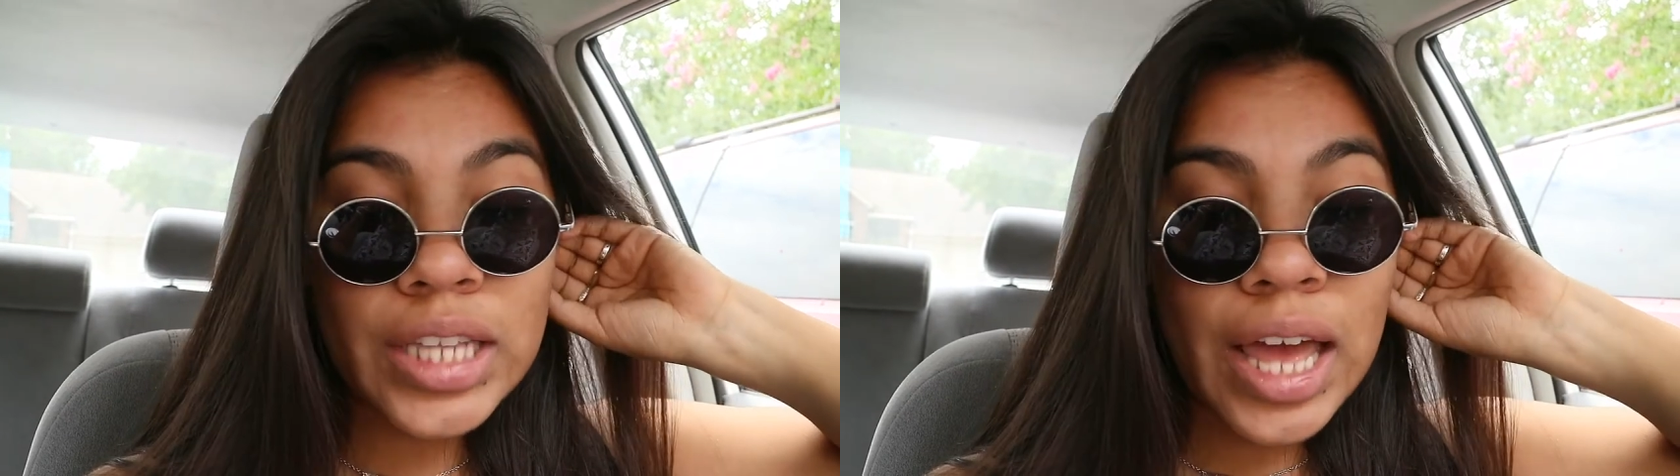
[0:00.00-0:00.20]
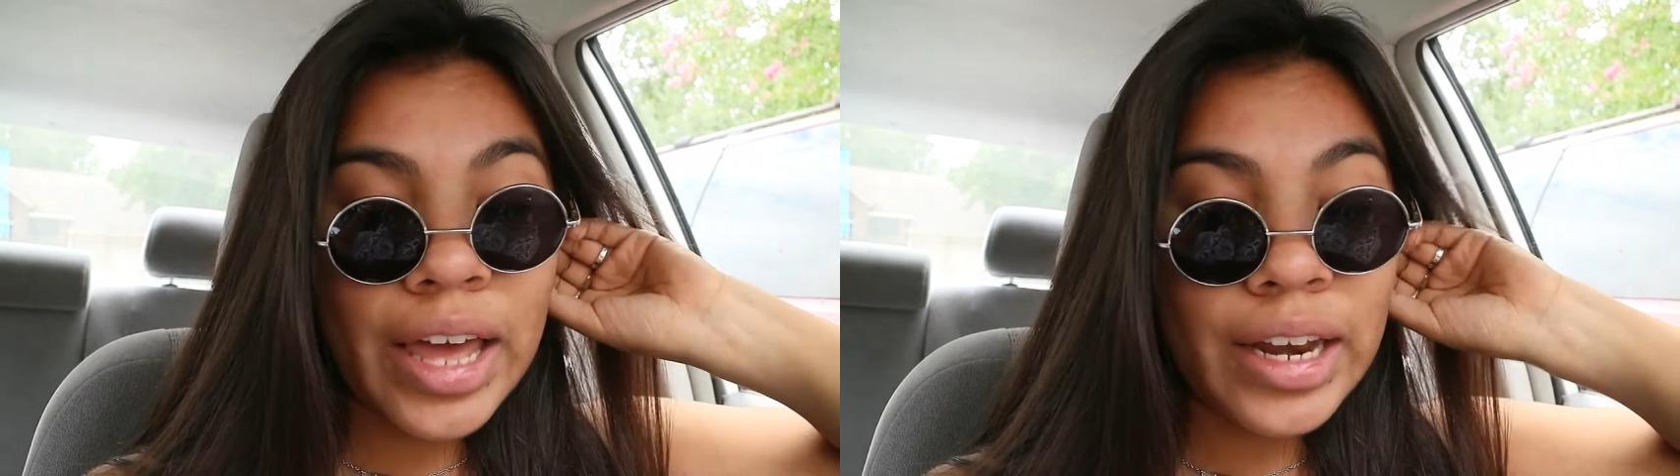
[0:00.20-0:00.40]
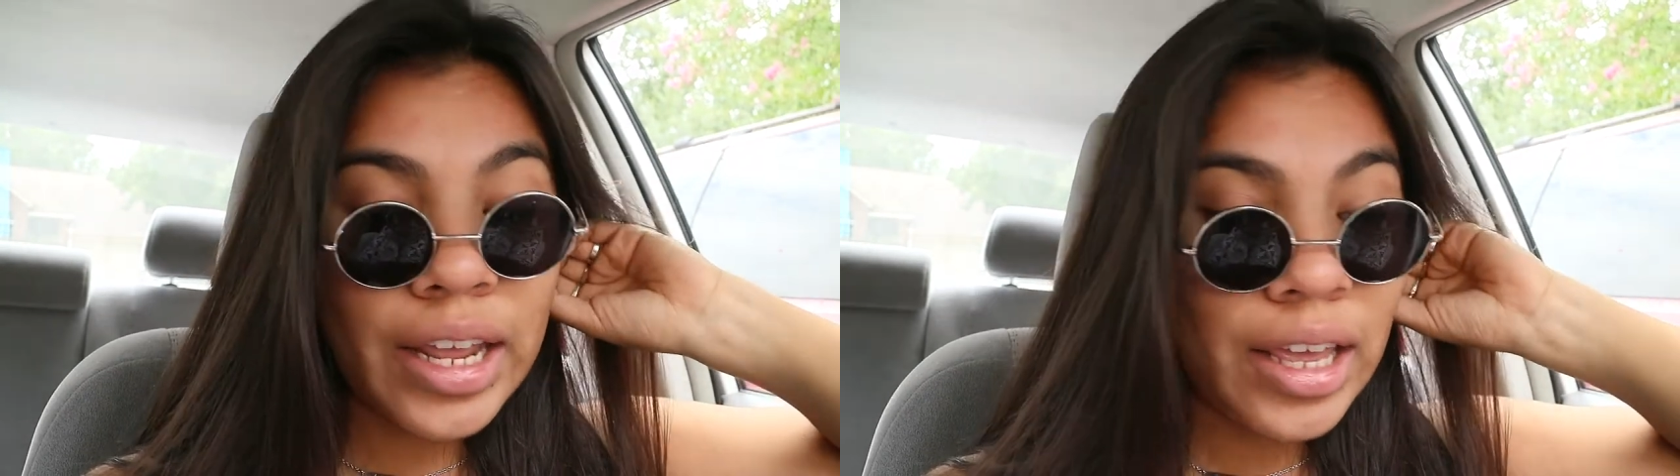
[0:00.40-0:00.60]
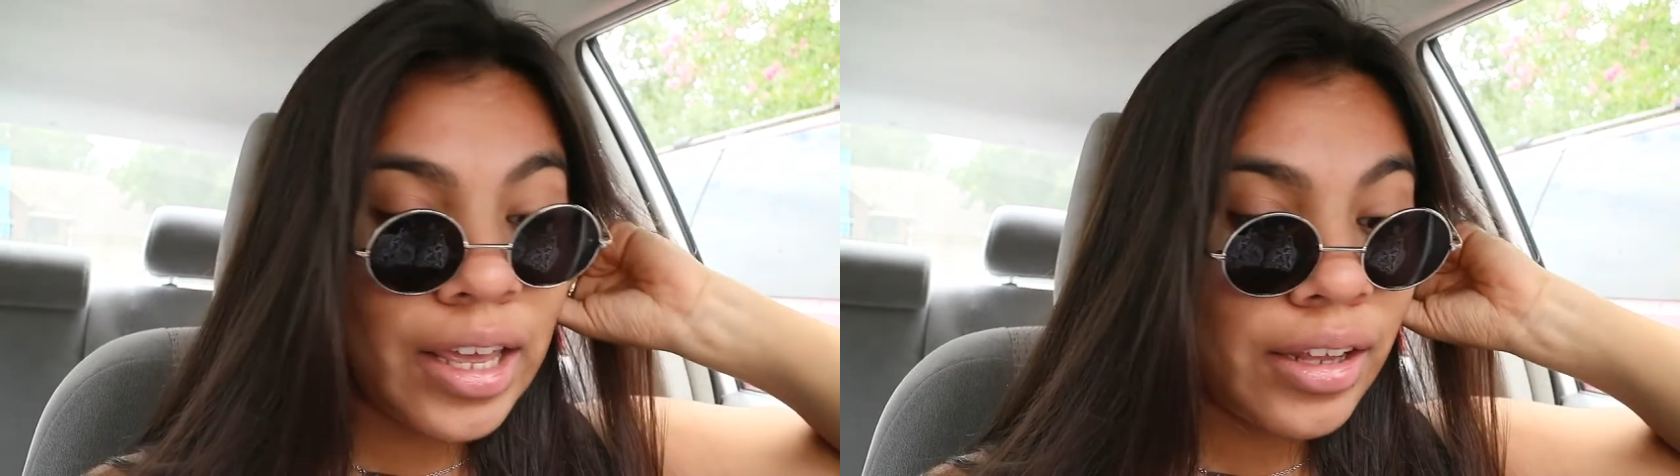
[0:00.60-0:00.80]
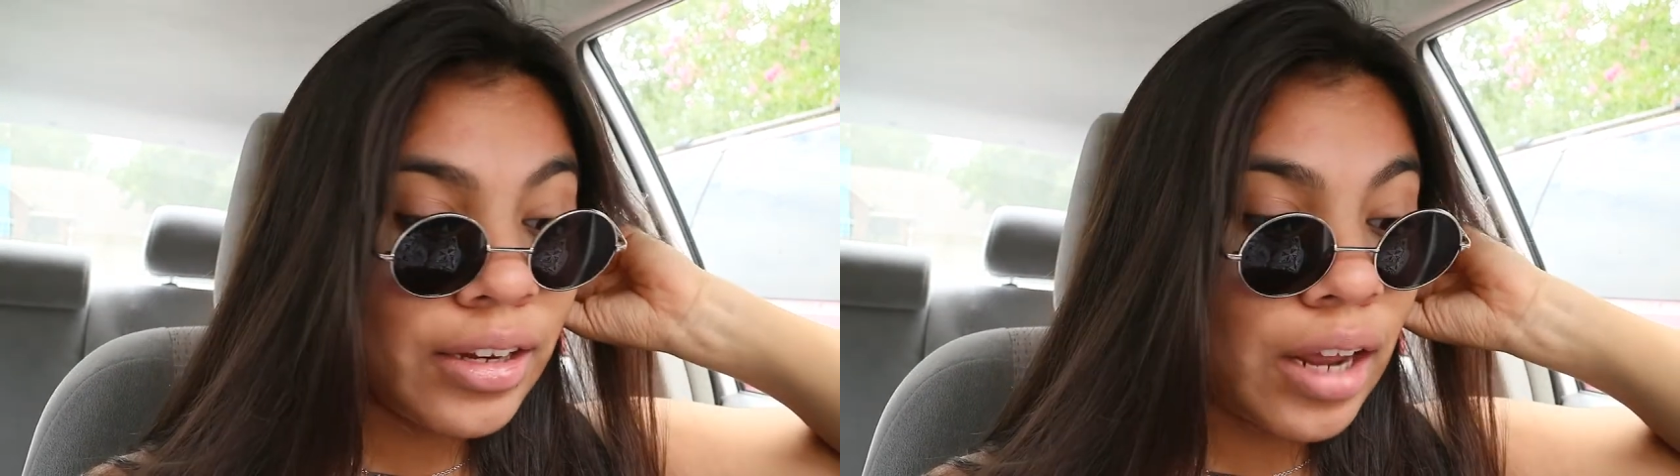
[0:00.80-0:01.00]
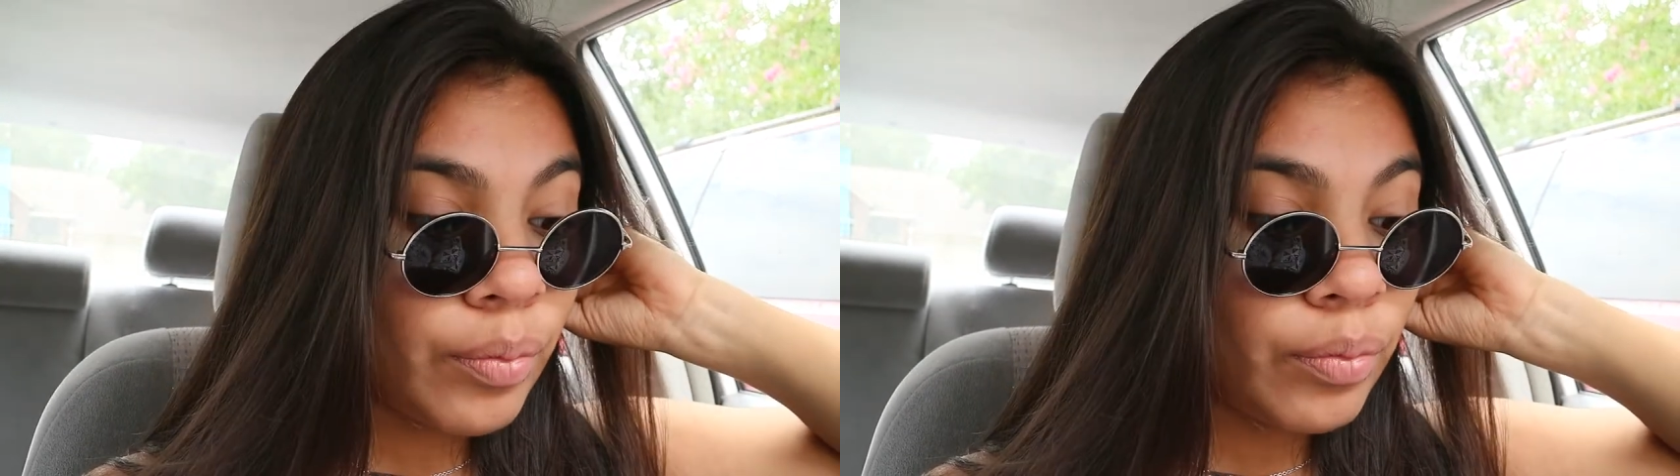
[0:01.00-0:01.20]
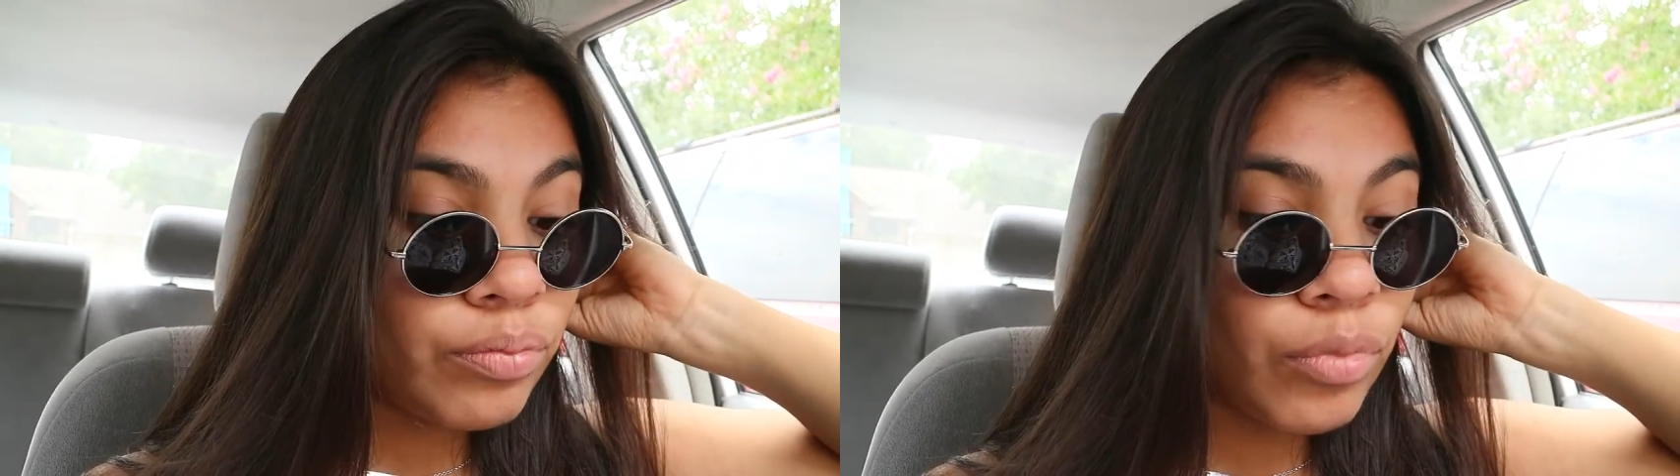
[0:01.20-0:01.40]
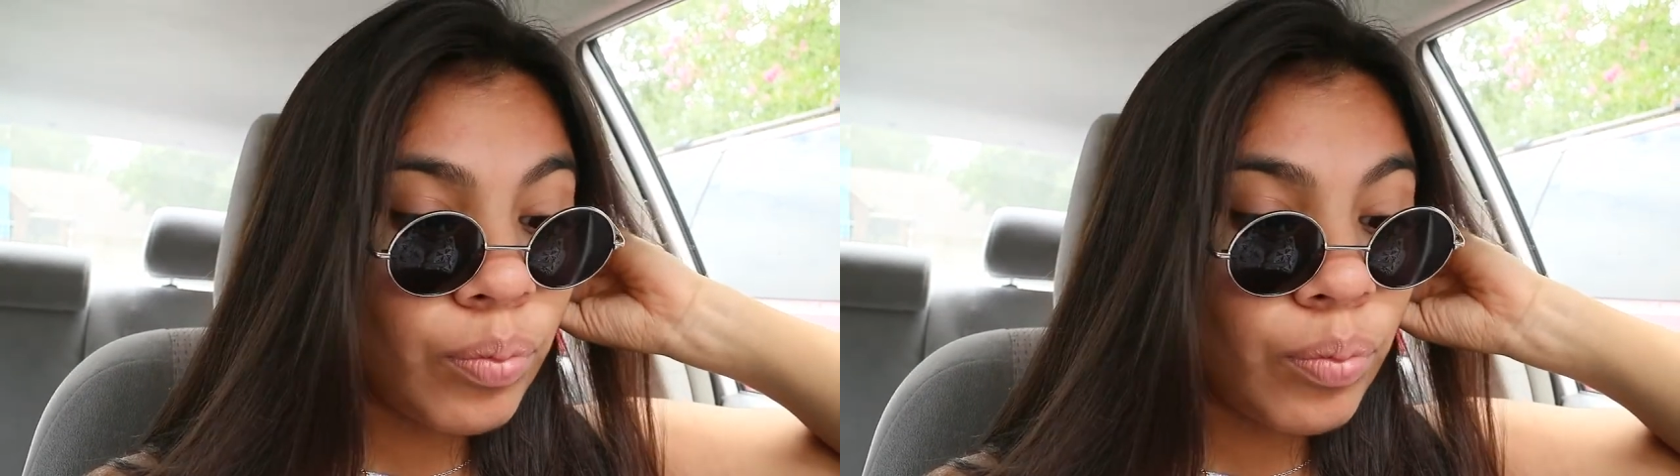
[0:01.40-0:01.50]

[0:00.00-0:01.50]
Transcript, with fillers: that and I'm